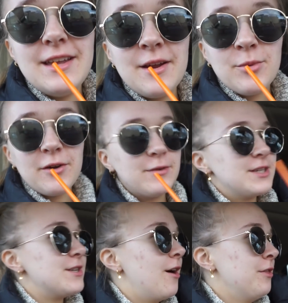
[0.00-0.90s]
eating
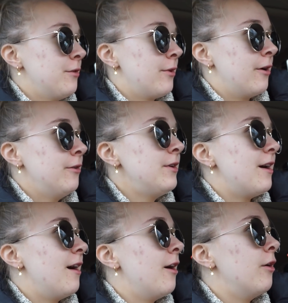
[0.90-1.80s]
breakfast on the road.
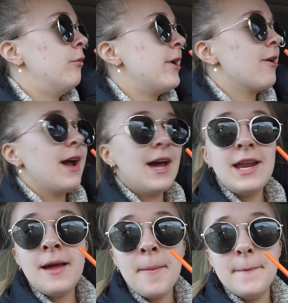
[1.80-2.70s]
We are
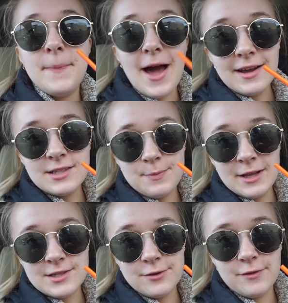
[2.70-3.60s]
heading back to
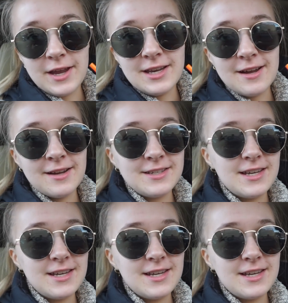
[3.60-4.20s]
Pennsylvania